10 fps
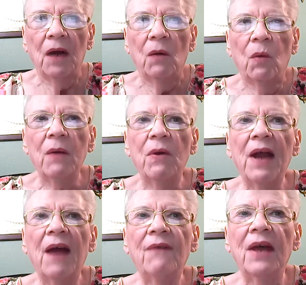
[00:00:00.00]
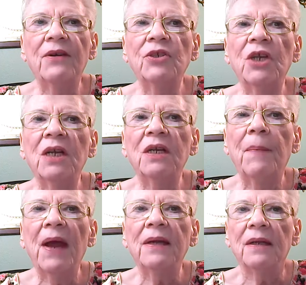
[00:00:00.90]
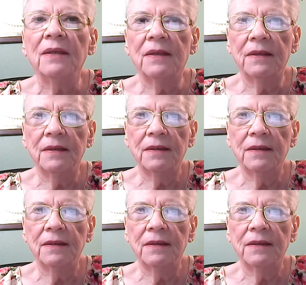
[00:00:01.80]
we would have energy independence.